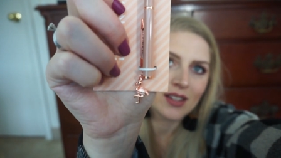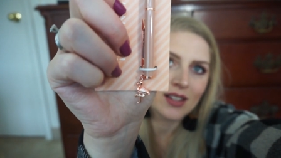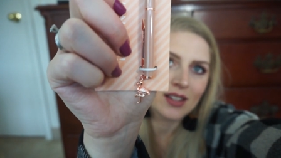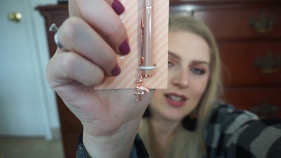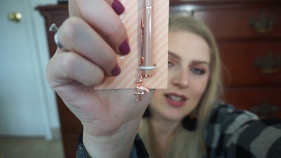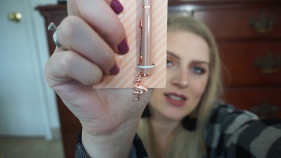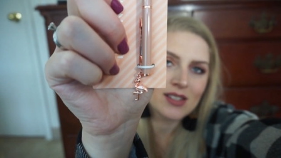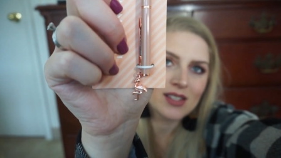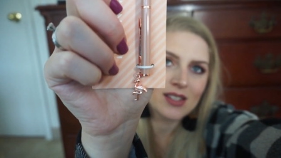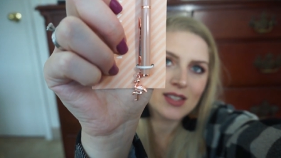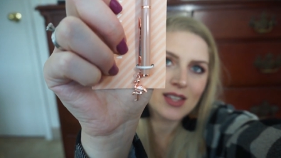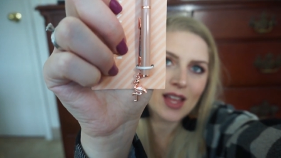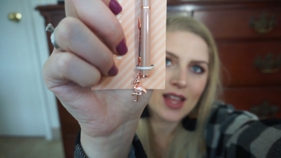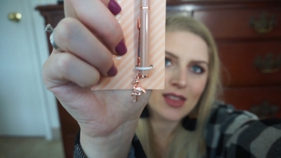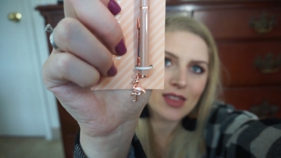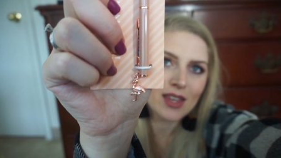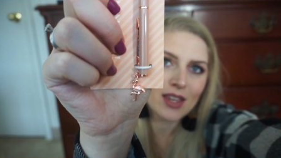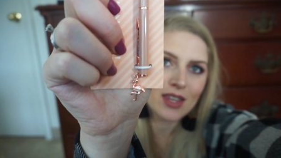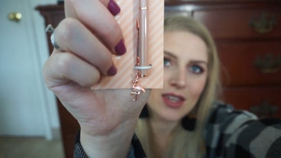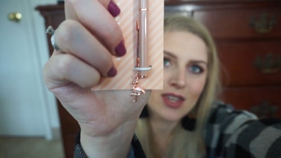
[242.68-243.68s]
Isn't that
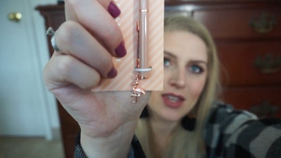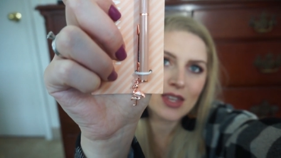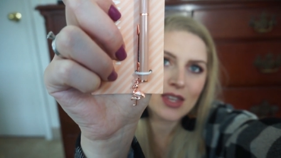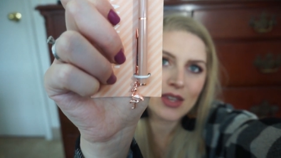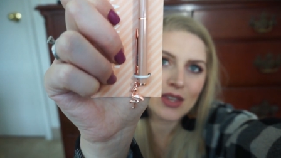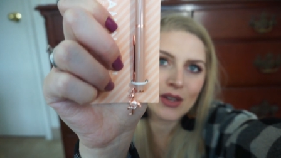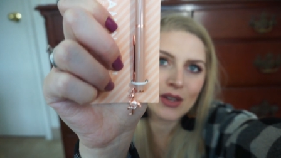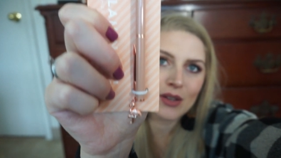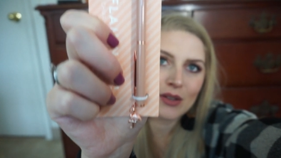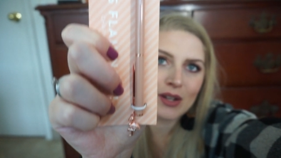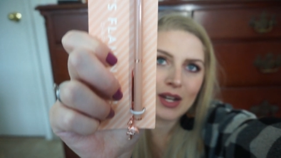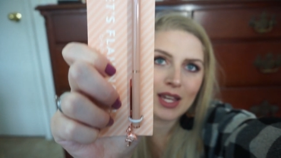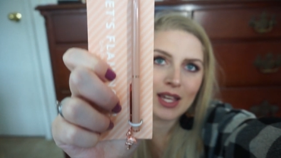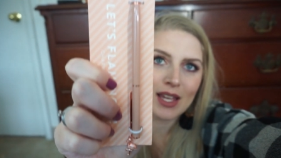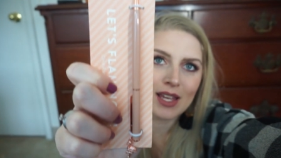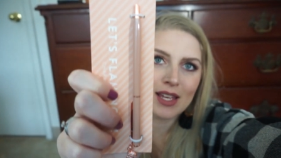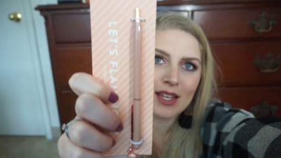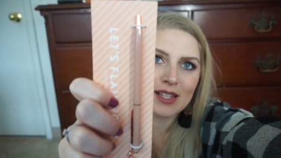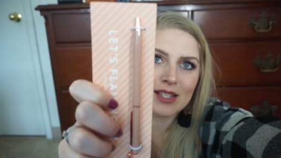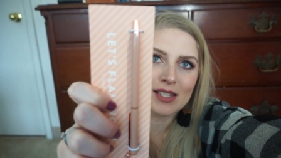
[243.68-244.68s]
the
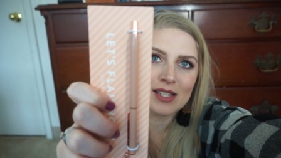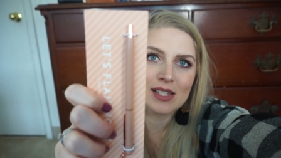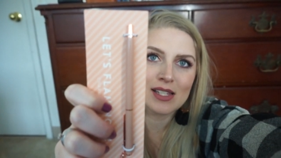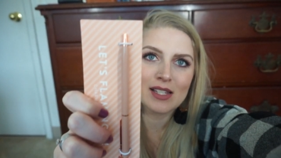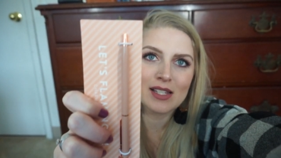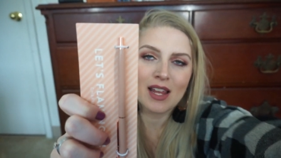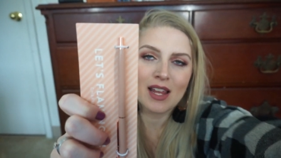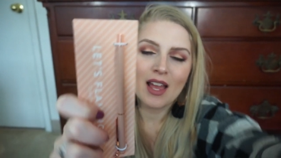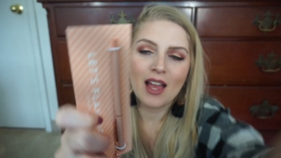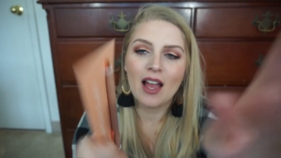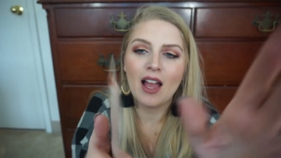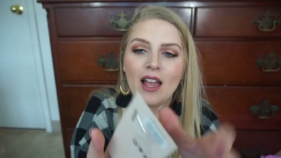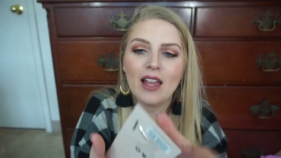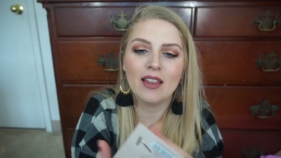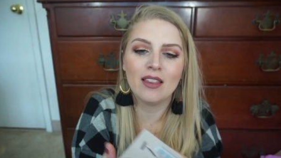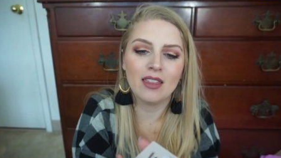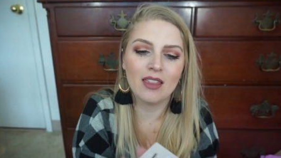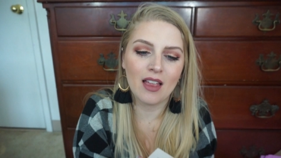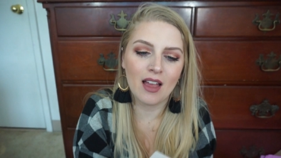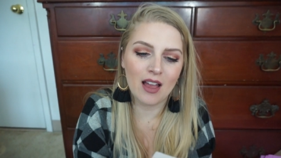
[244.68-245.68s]
cutest? I
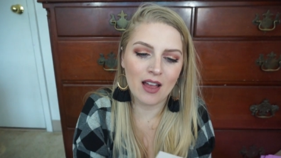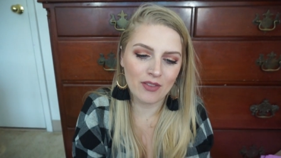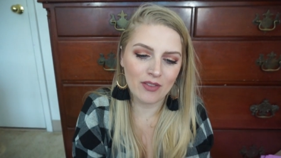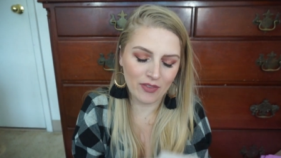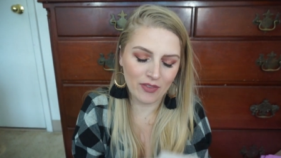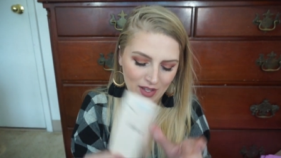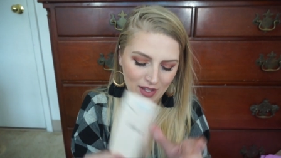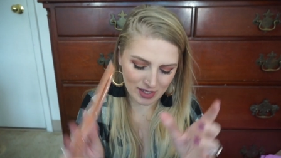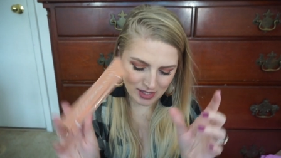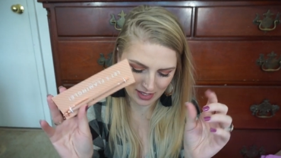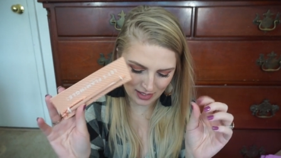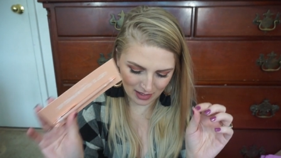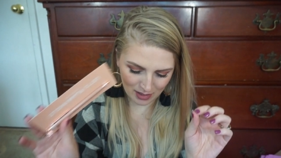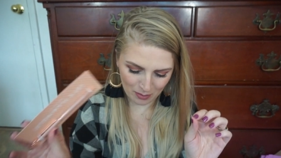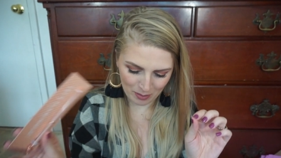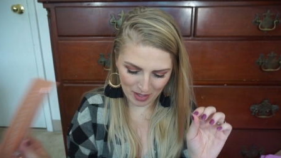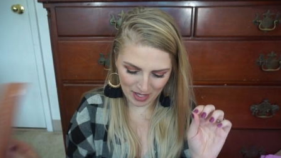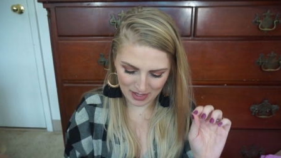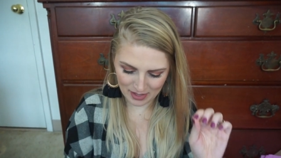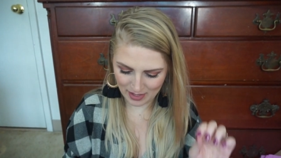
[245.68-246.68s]
love fancy little
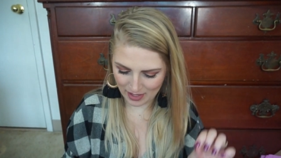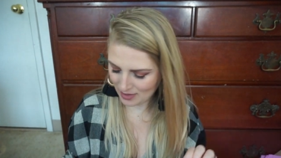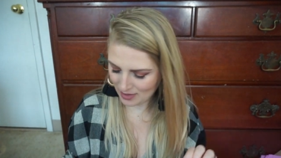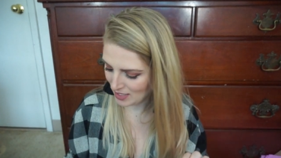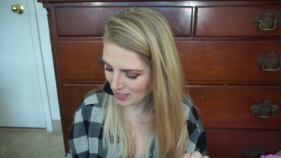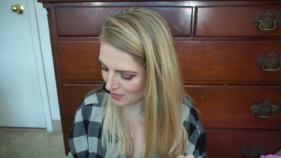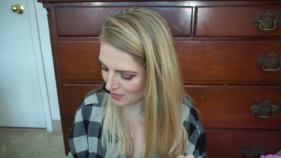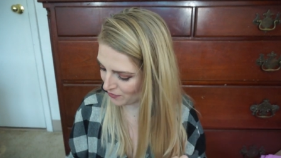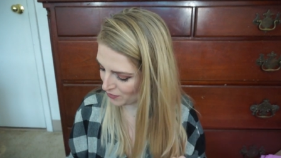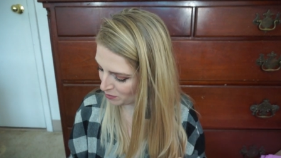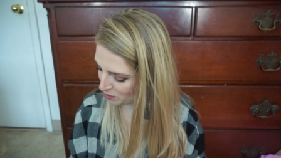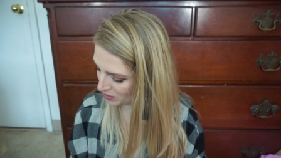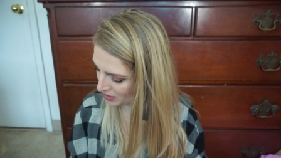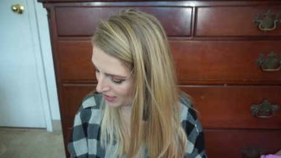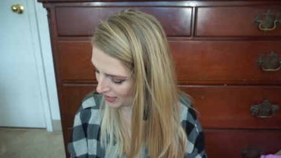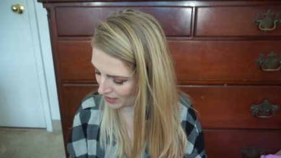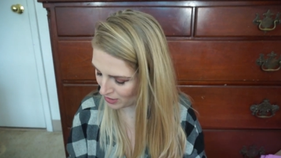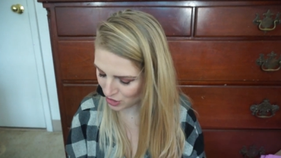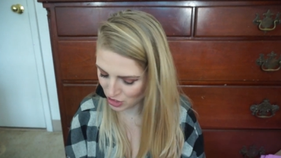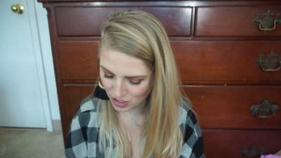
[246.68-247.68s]
pens like this for
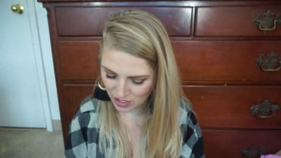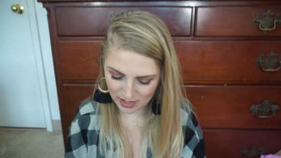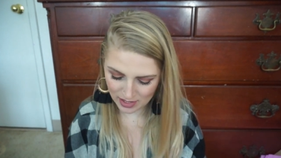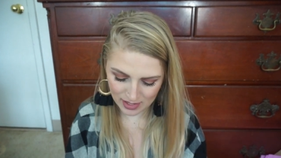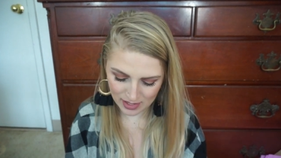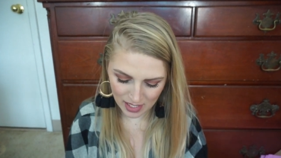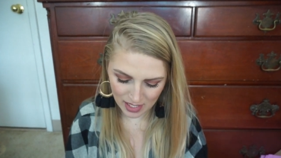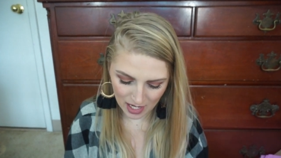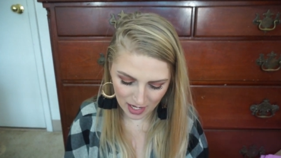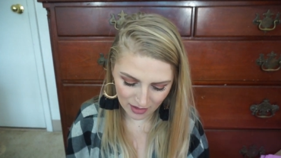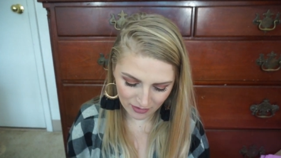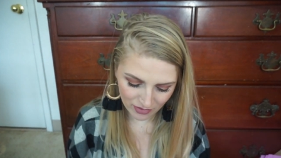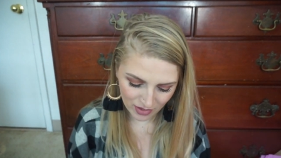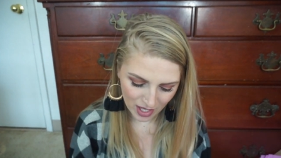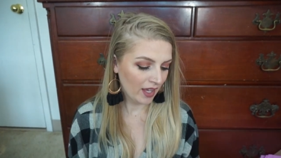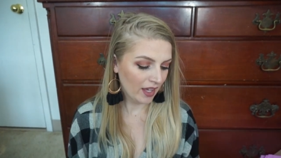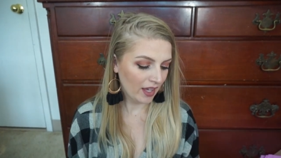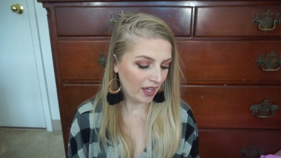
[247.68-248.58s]
planners and stuff.